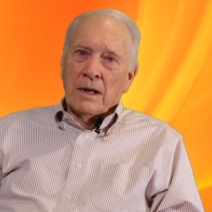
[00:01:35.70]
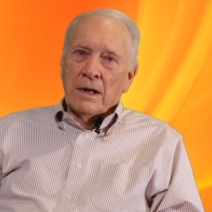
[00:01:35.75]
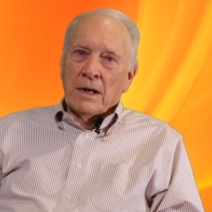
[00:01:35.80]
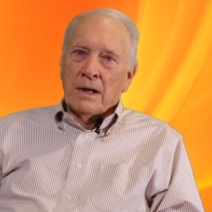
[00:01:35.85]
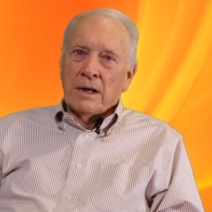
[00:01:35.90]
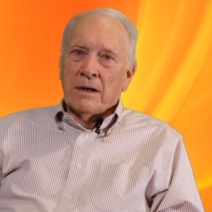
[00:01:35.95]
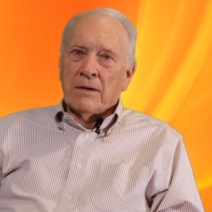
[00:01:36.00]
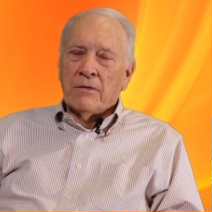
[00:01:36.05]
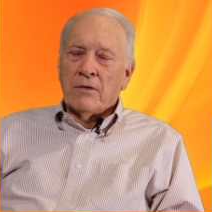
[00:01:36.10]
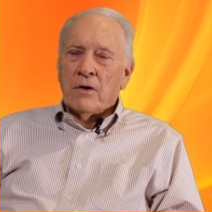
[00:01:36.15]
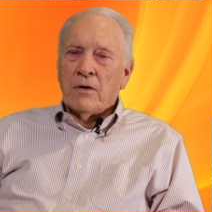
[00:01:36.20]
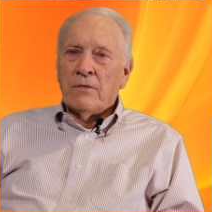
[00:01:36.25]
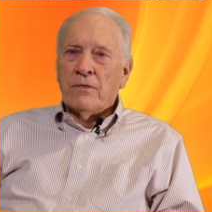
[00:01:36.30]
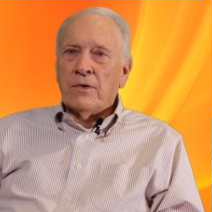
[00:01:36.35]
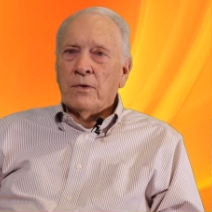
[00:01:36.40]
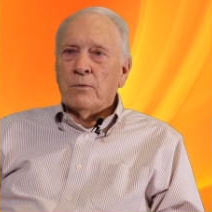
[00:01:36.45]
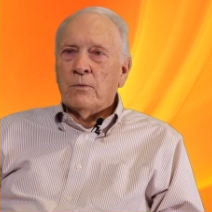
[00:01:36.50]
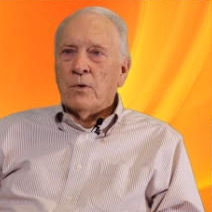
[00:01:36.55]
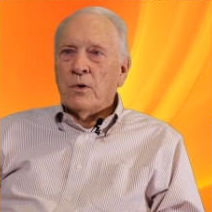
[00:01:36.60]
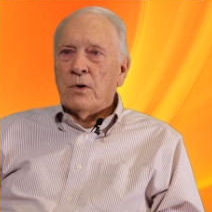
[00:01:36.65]
And I've
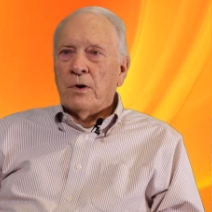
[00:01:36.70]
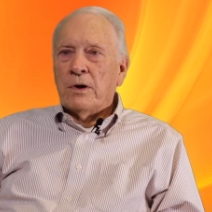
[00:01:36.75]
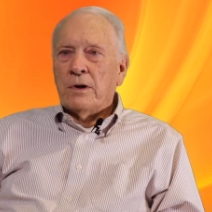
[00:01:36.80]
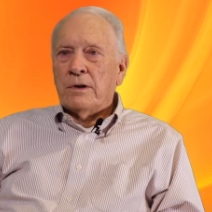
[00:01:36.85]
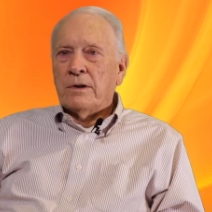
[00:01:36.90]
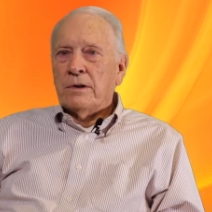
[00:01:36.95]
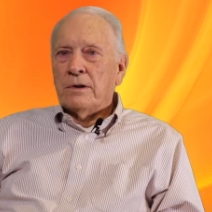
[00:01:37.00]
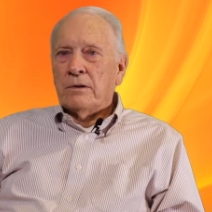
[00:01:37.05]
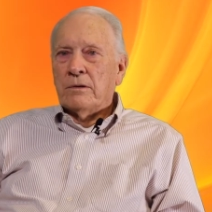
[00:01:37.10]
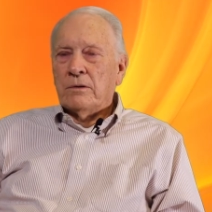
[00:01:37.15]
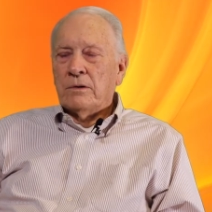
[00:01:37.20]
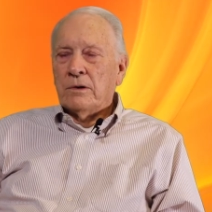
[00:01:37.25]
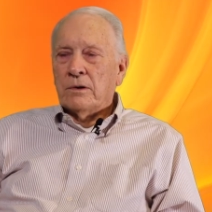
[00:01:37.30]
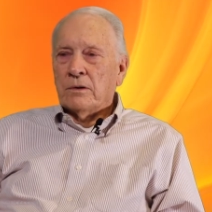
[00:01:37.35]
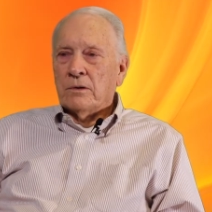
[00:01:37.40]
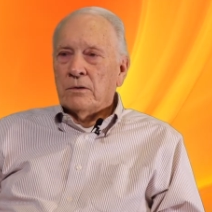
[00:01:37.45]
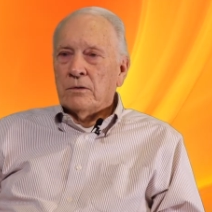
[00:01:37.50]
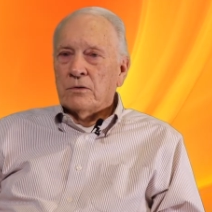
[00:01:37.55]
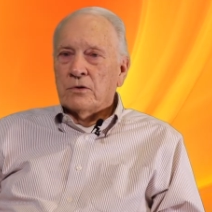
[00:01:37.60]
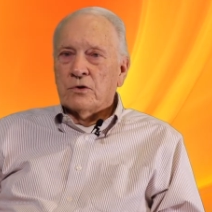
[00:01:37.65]
often wanted to, you
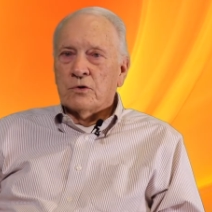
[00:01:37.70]
know,